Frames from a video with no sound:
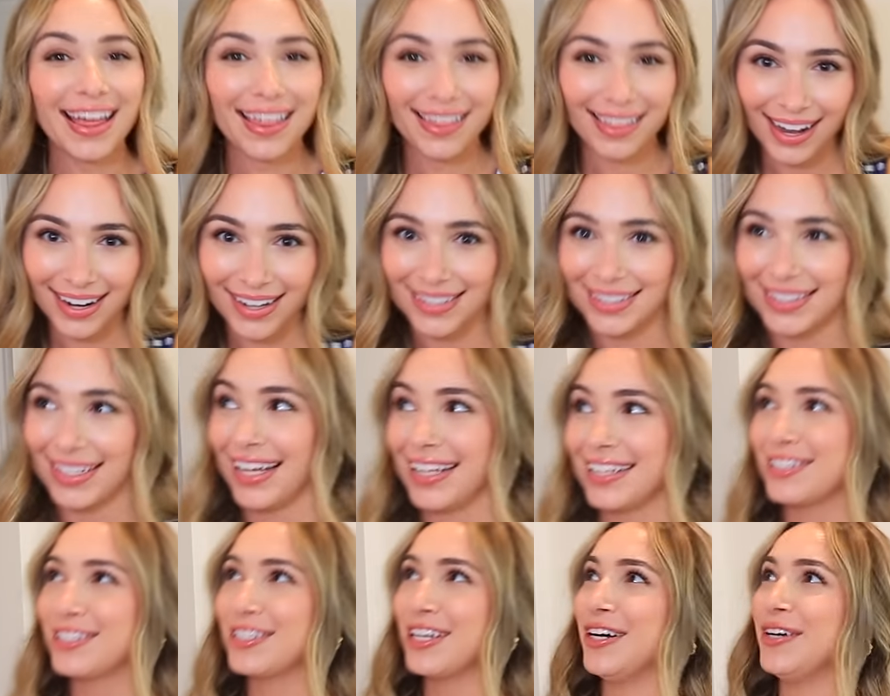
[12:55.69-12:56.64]
That is
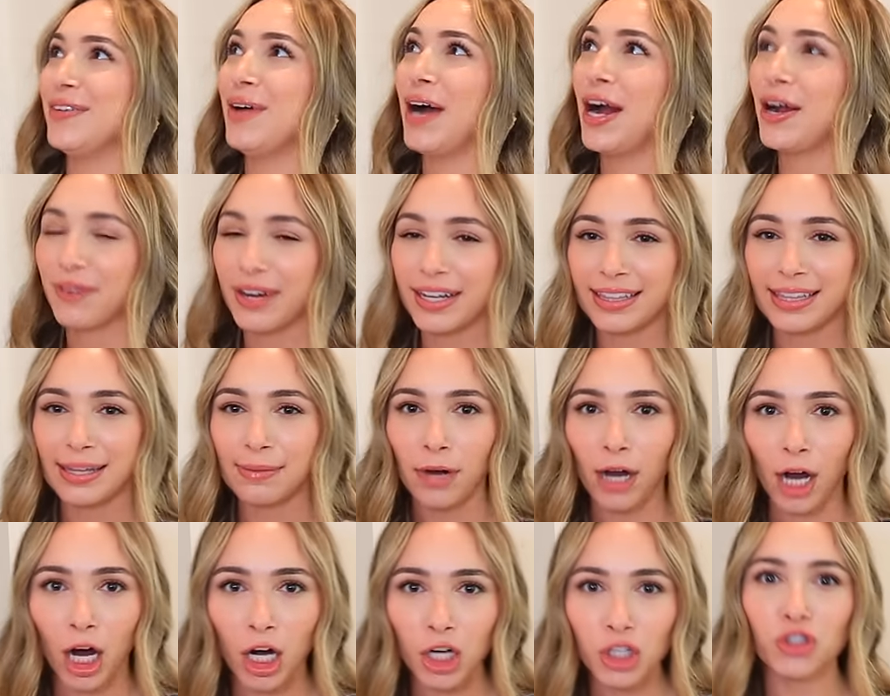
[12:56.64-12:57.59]
it. So I rate them
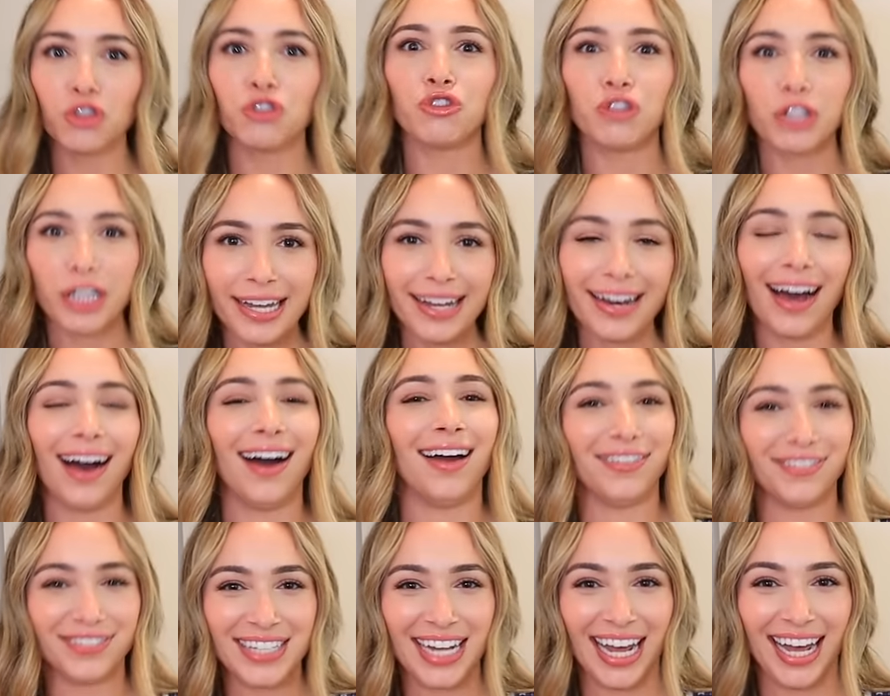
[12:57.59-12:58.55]
100
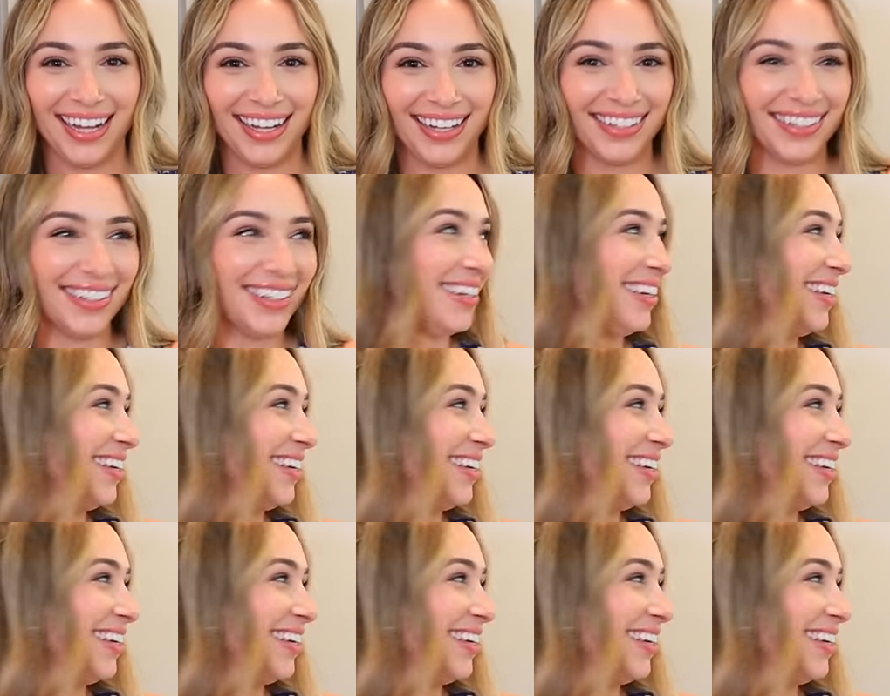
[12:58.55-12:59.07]
out of 10.